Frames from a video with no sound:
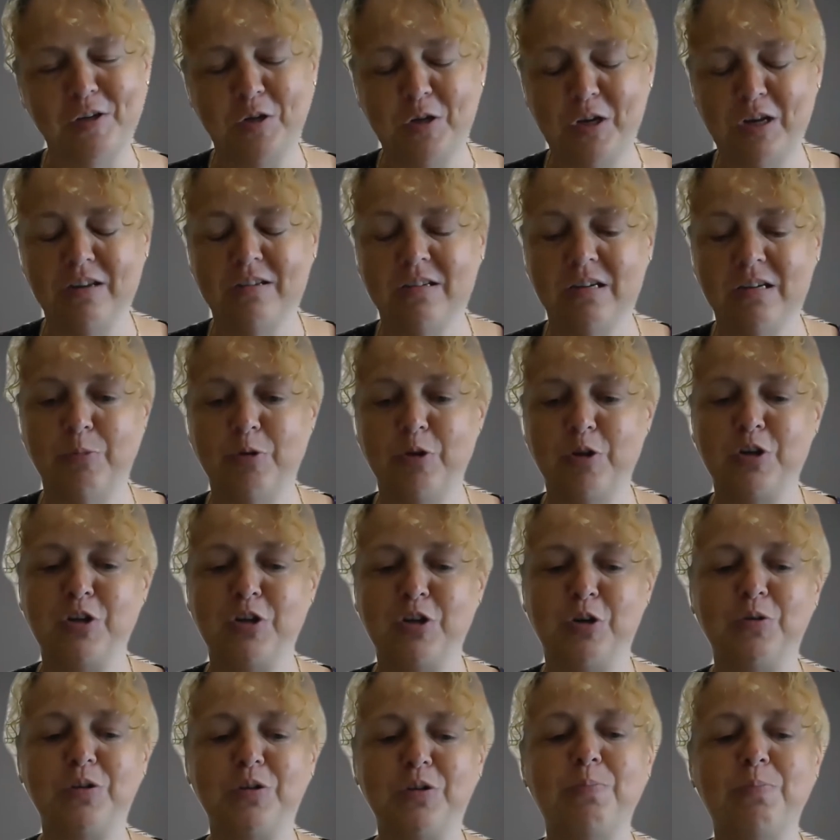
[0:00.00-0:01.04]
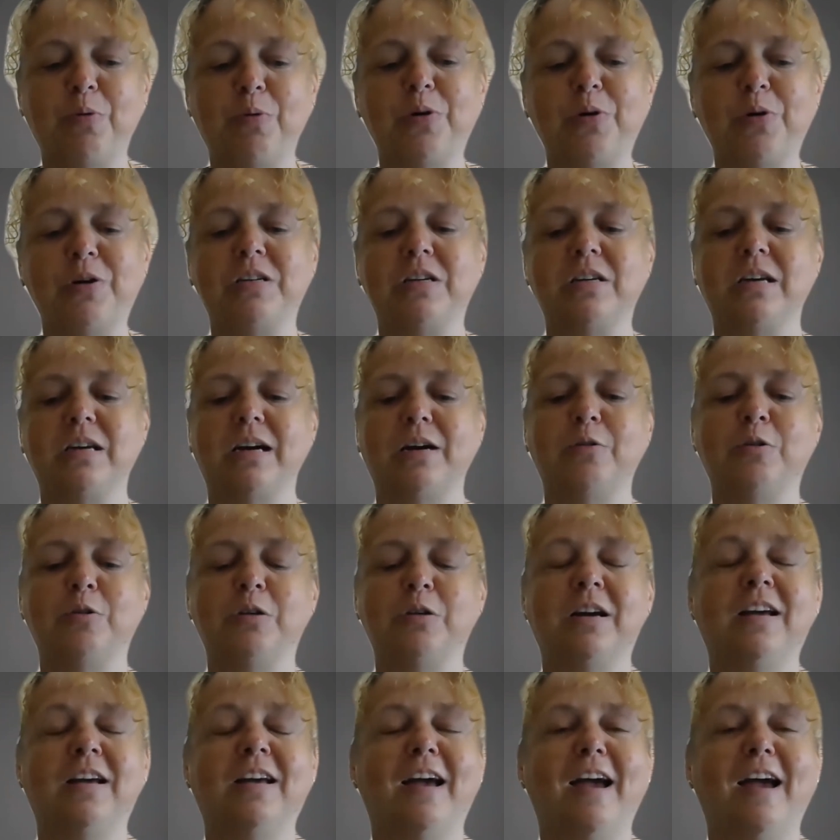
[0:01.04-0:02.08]
some of the students pointed out,
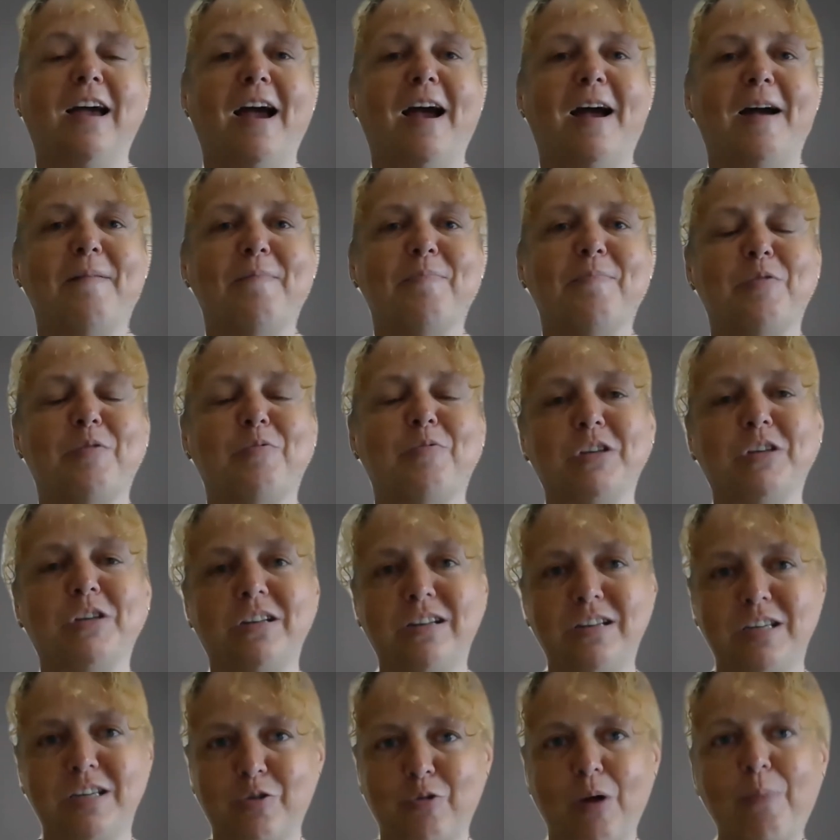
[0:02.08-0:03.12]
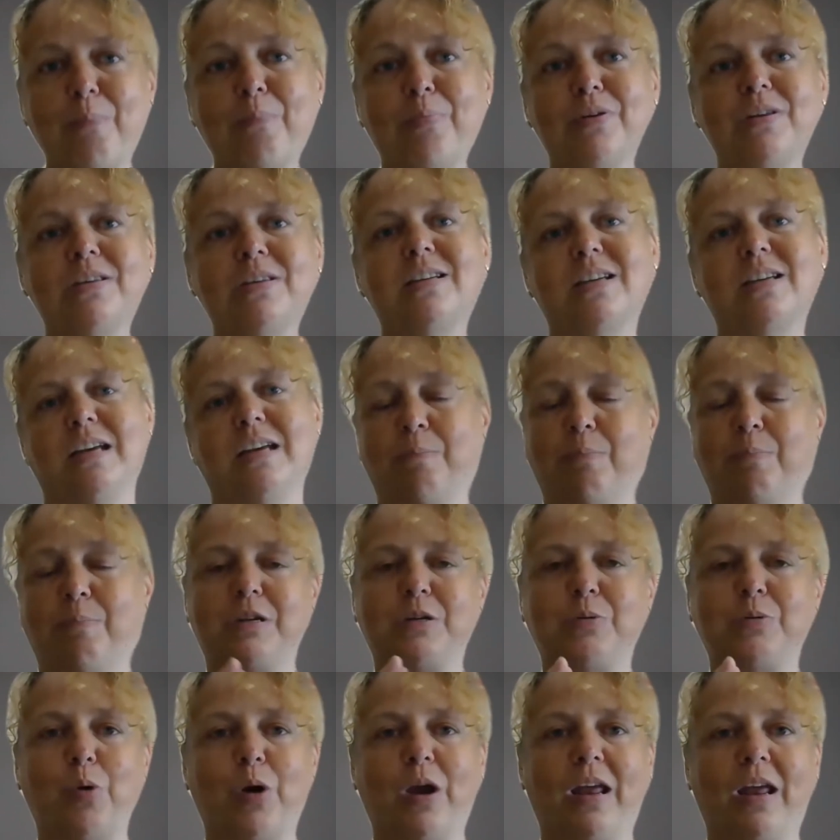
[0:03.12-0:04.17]
there was a discrepancy
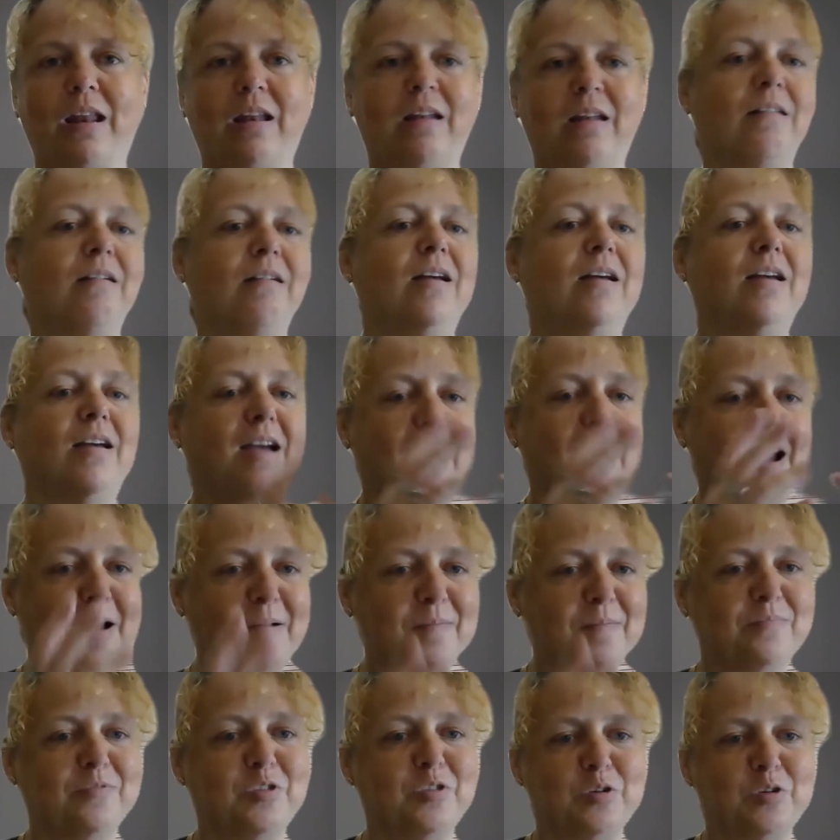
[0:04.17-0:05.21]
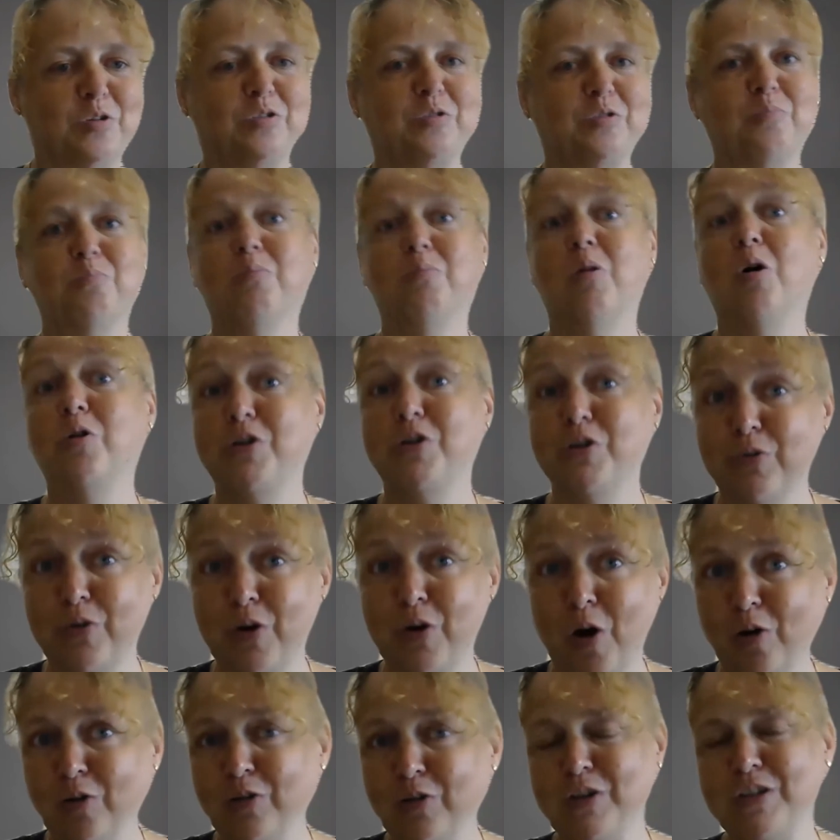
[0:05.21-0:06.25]
between the module
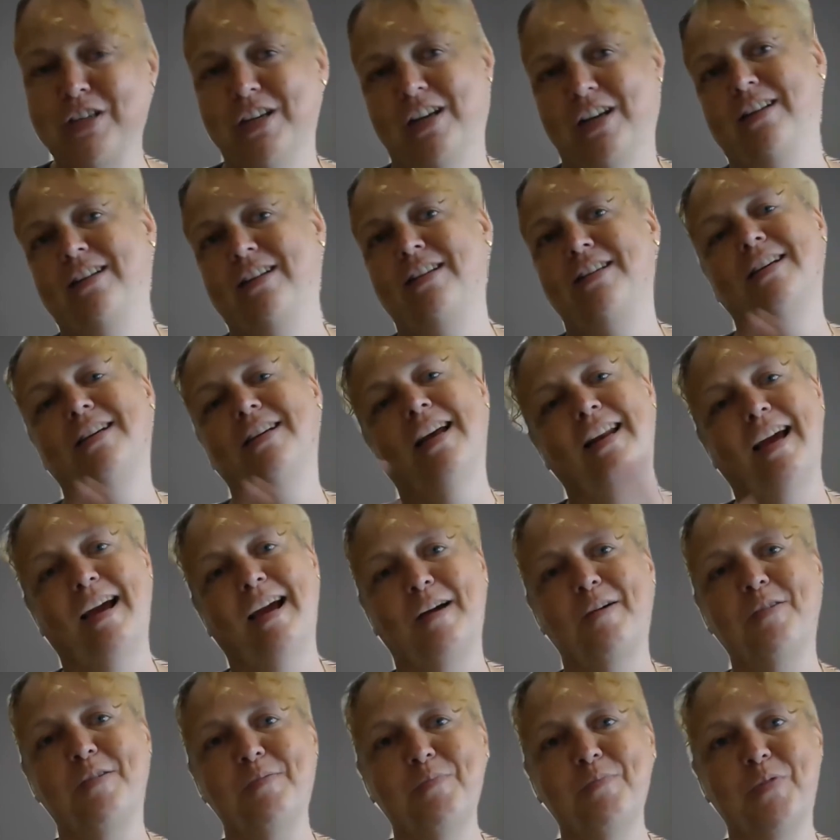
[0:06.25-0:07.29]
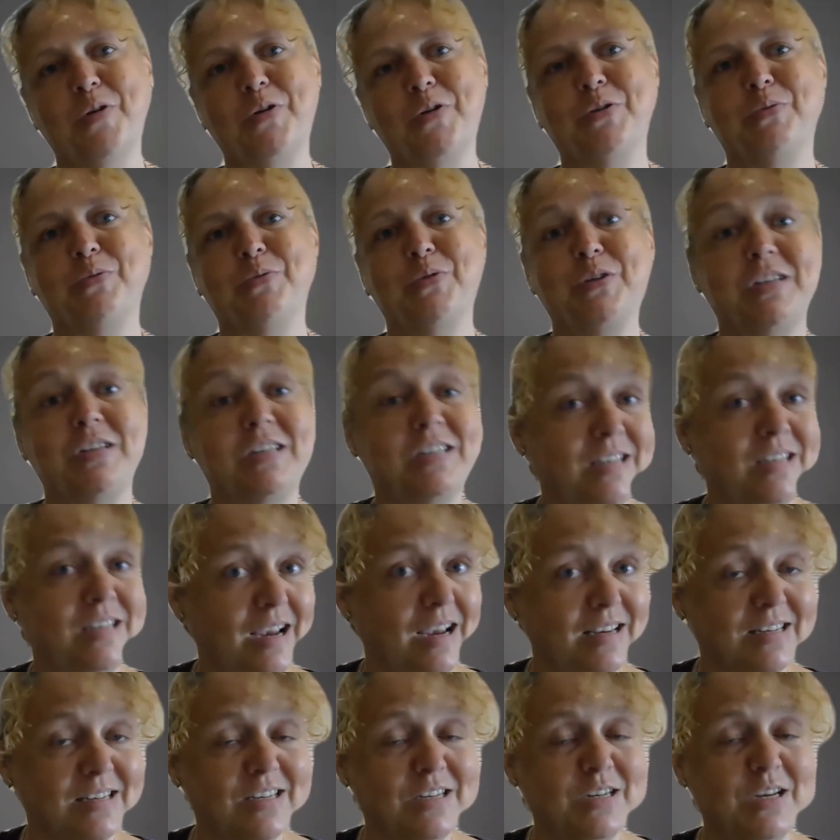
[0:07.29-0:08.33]
content and how the module was
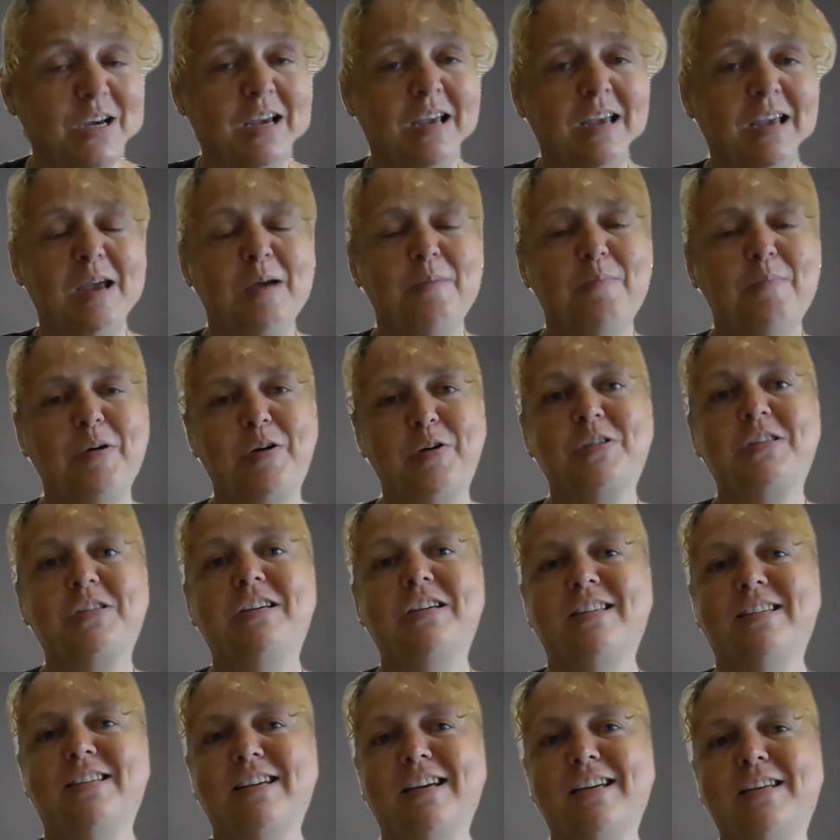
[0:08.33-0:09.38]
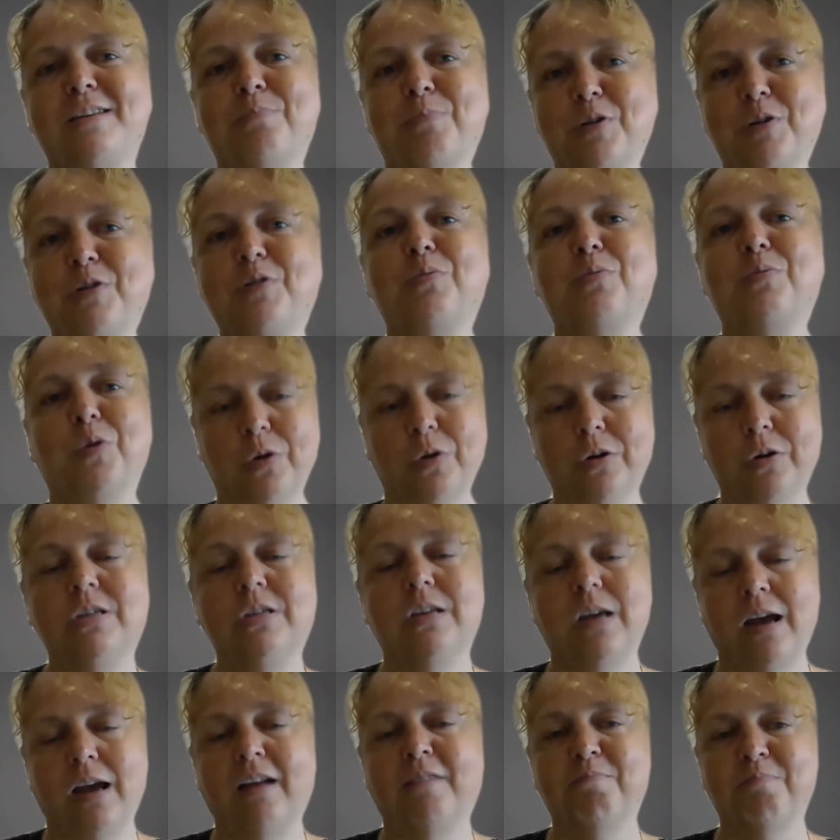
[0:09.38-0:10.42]
assessed, because the assessment was
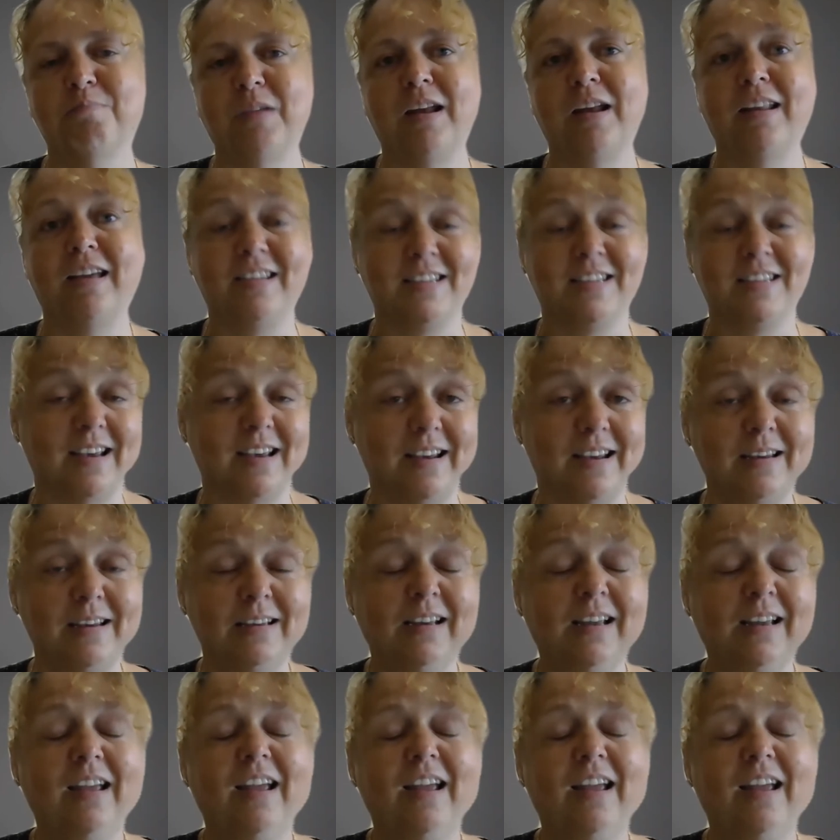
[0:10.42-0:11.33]
an essay,